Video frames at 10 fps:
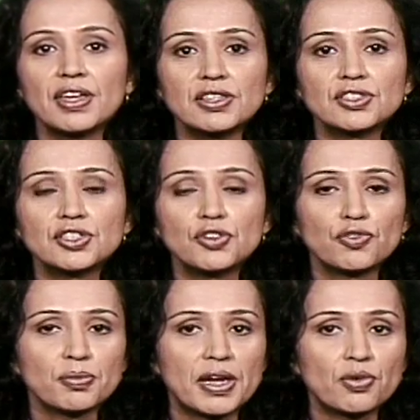Institute
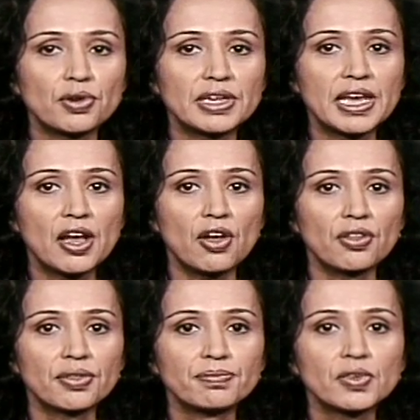for Minority
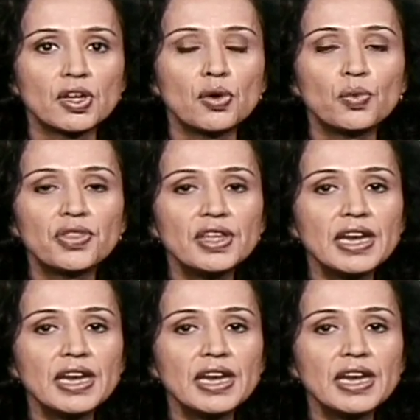Health. Within